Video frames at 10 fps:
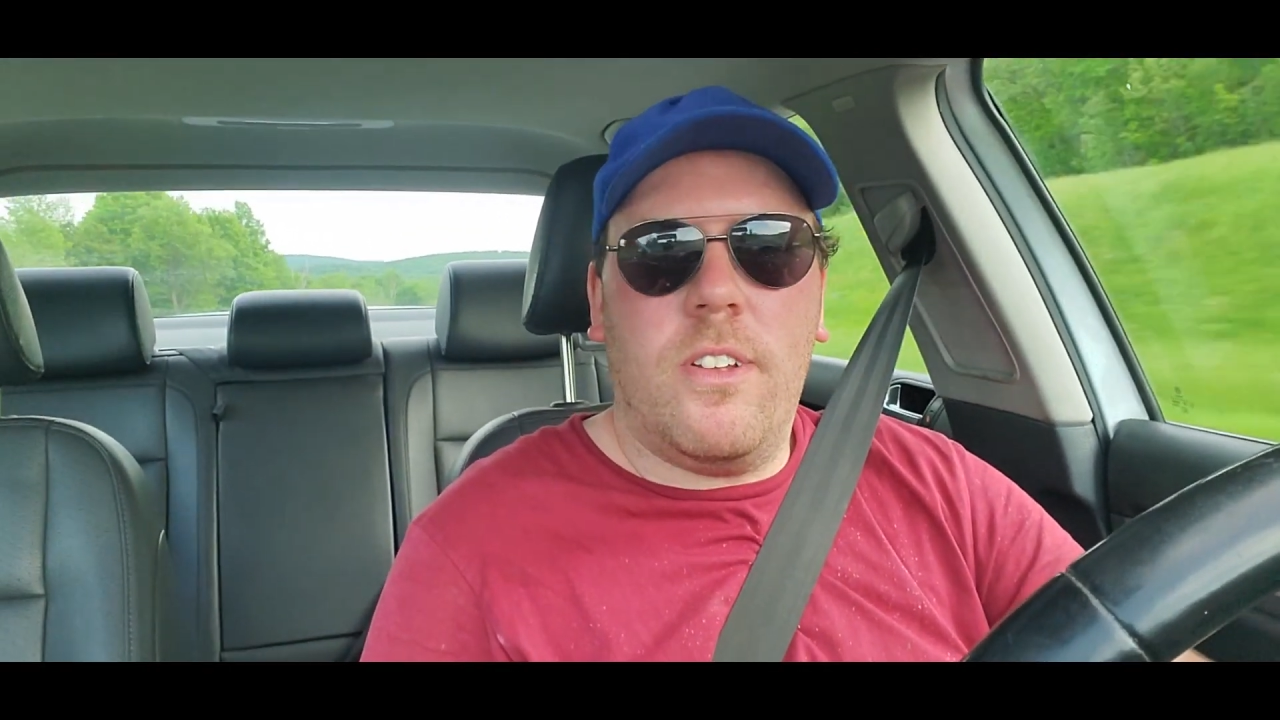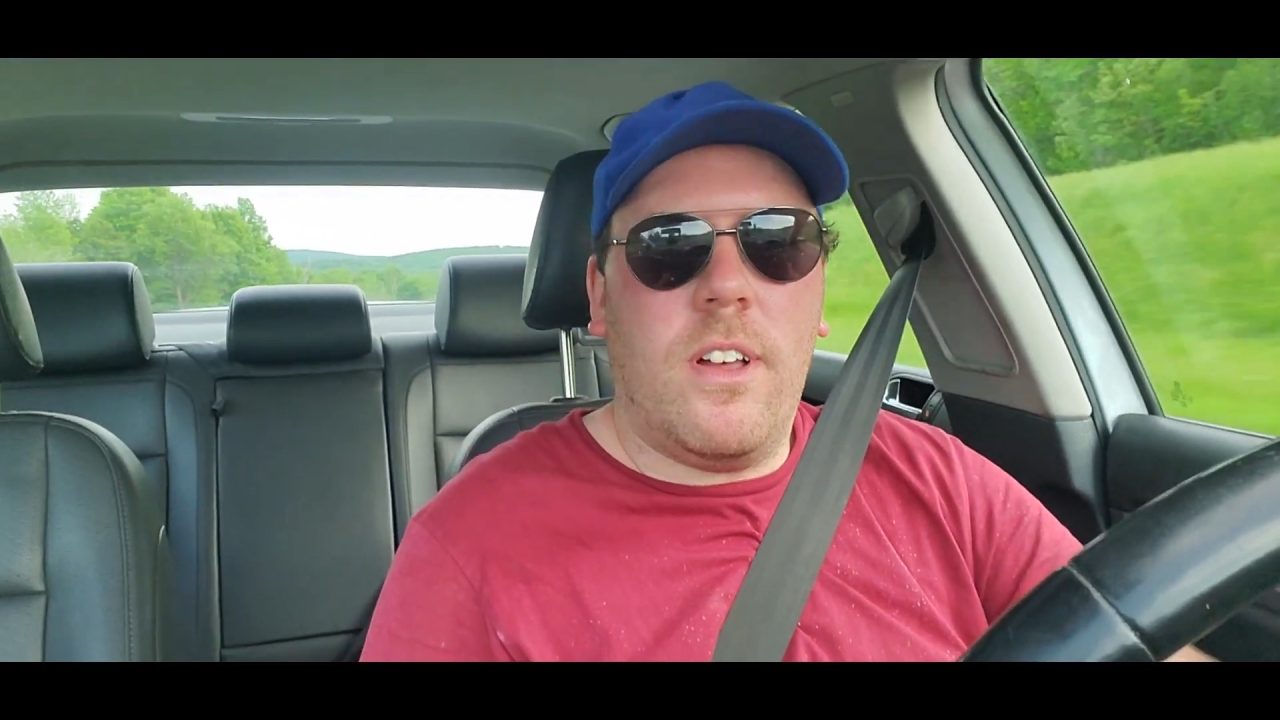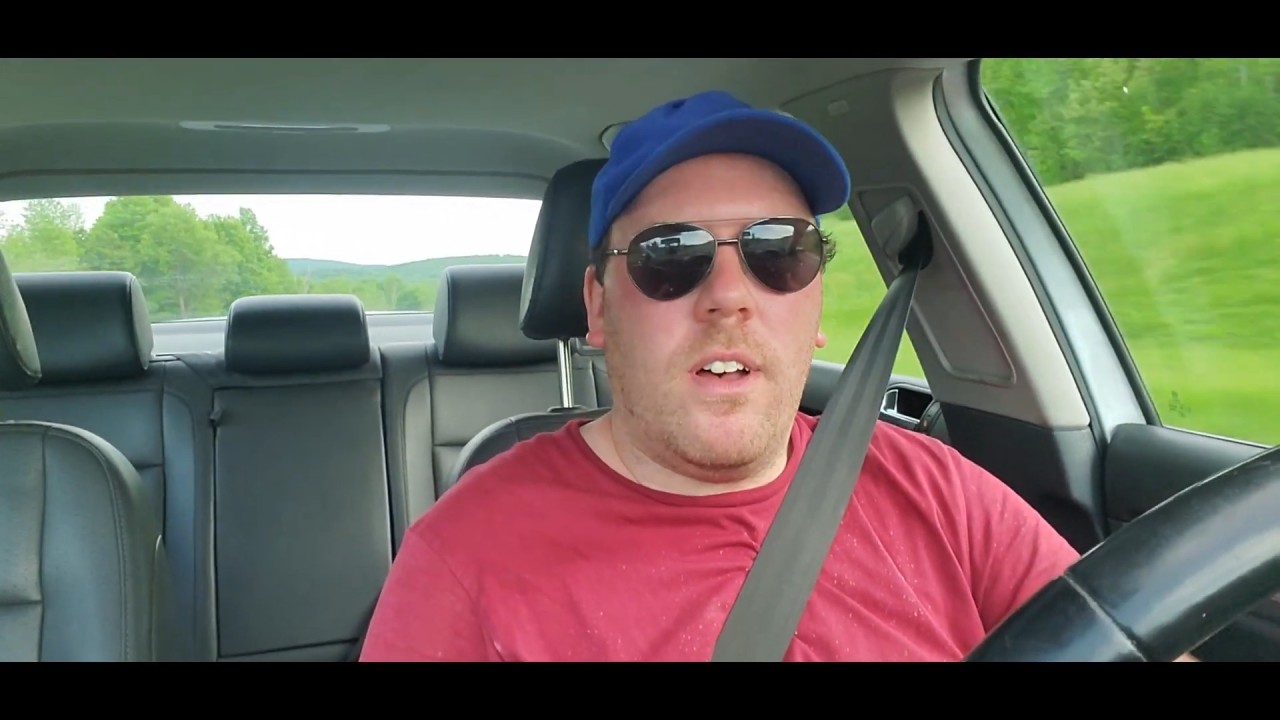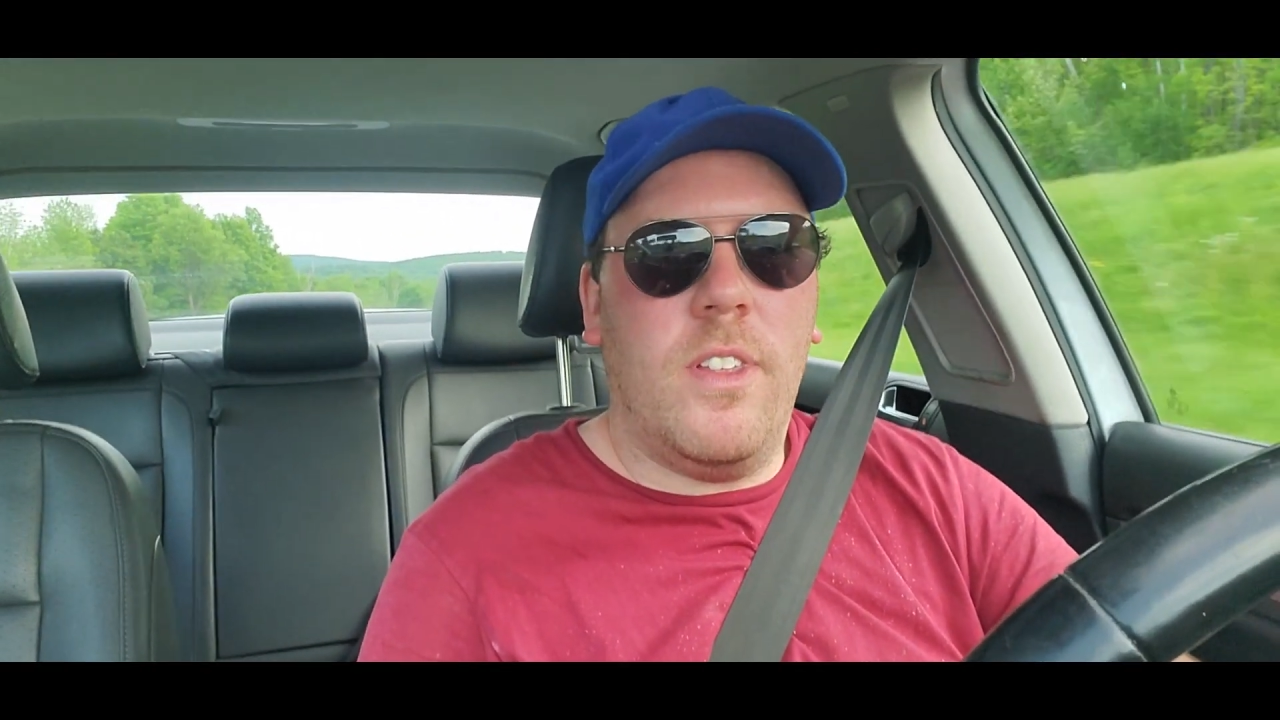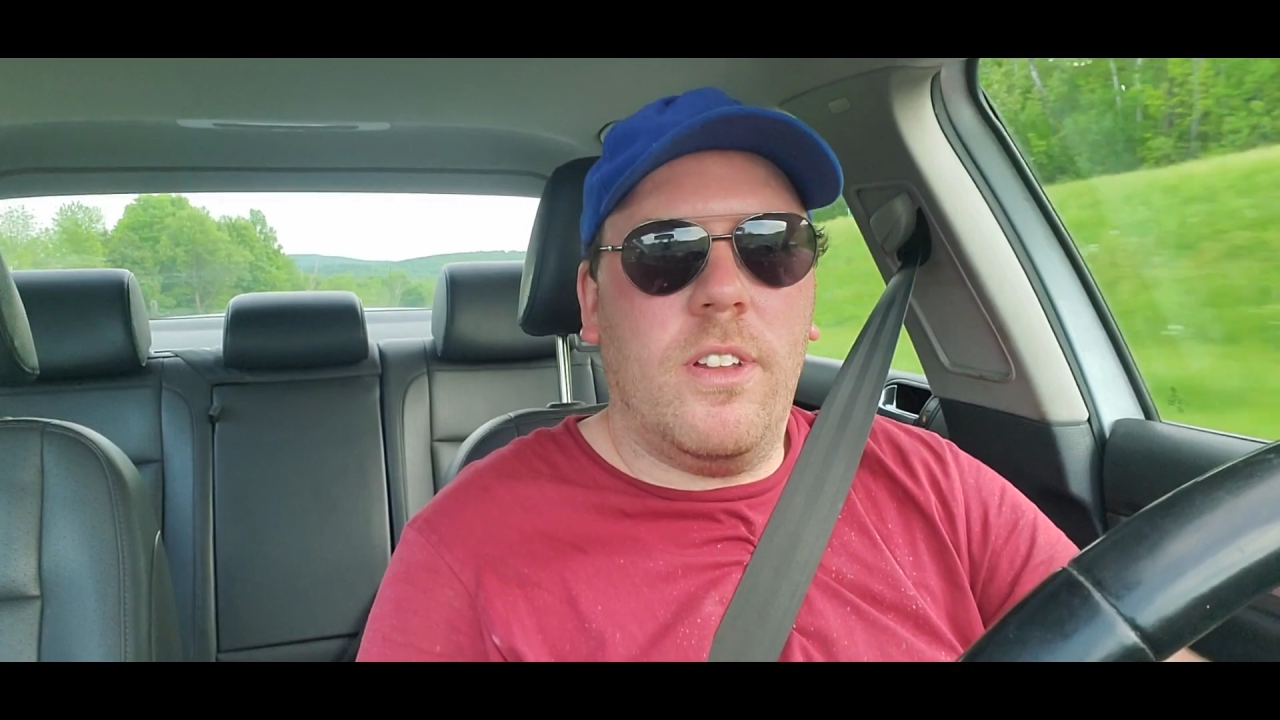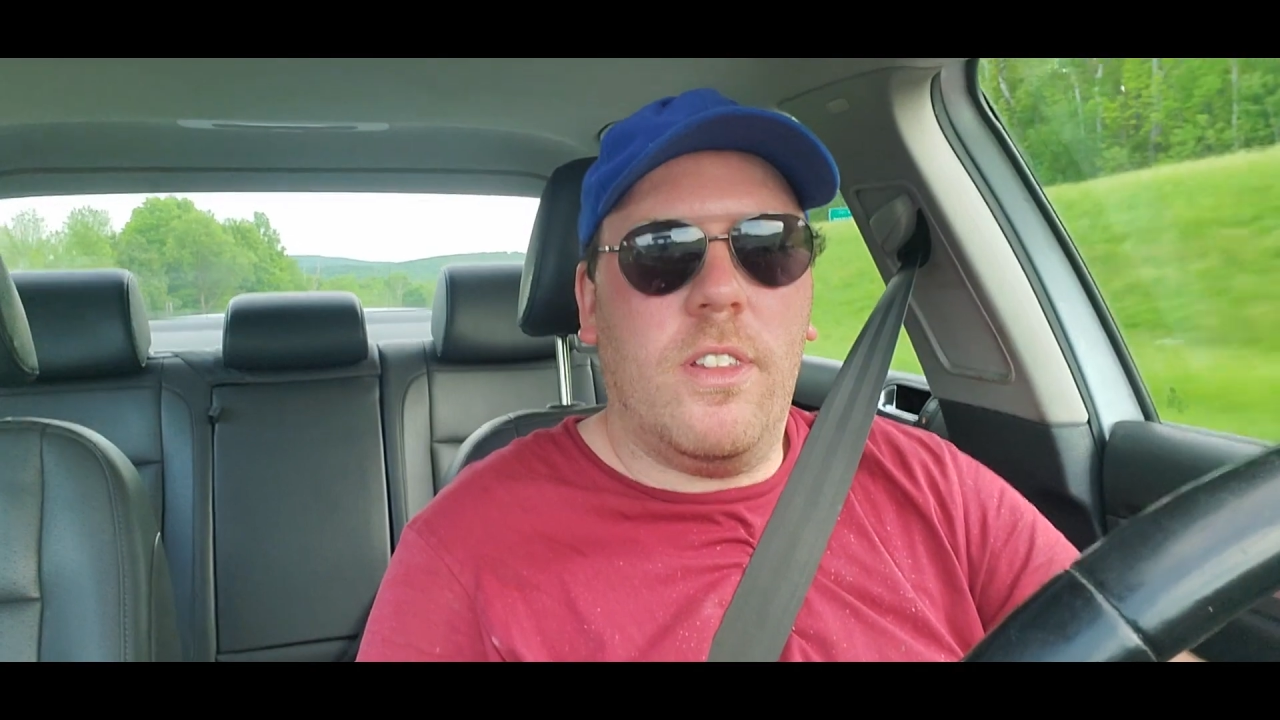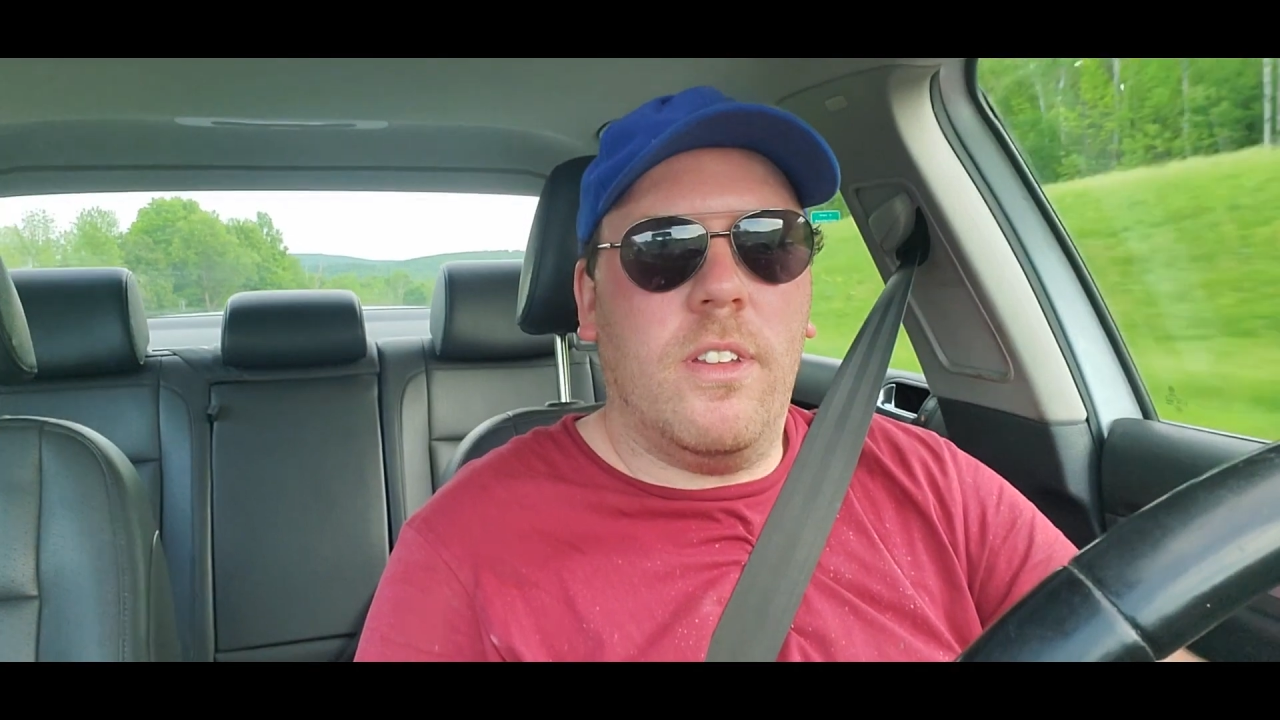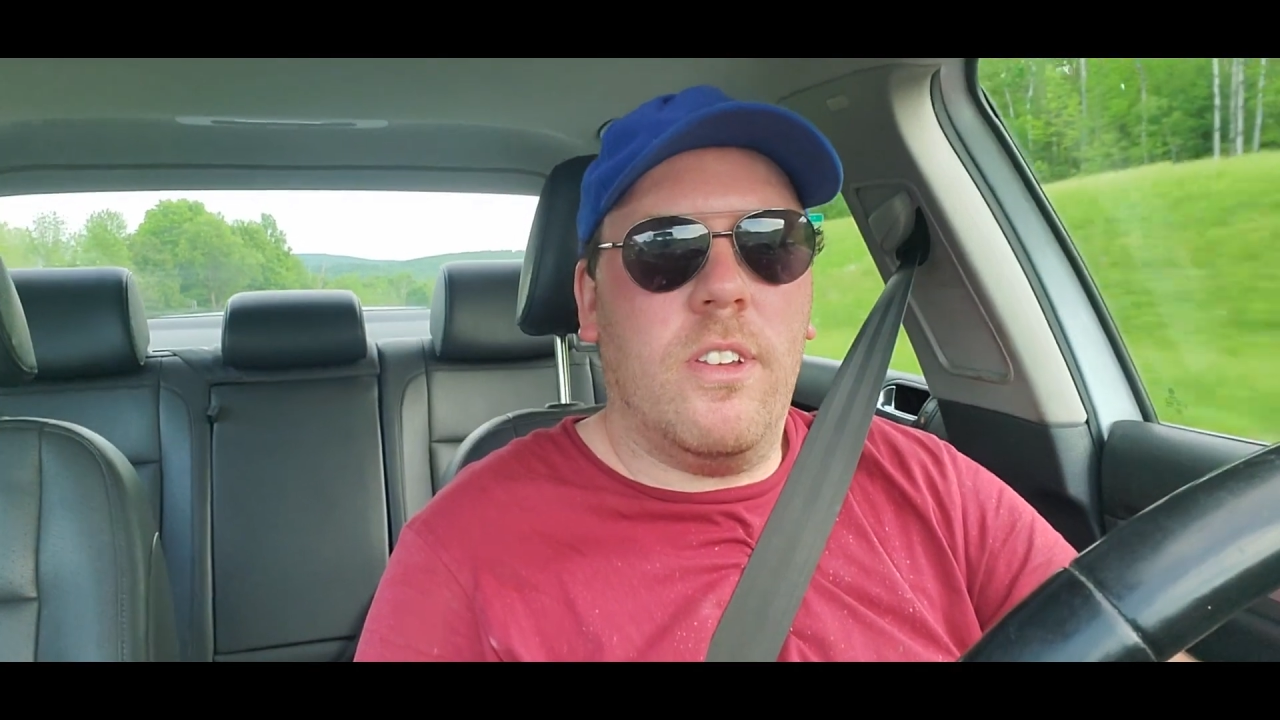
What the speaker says: solved the little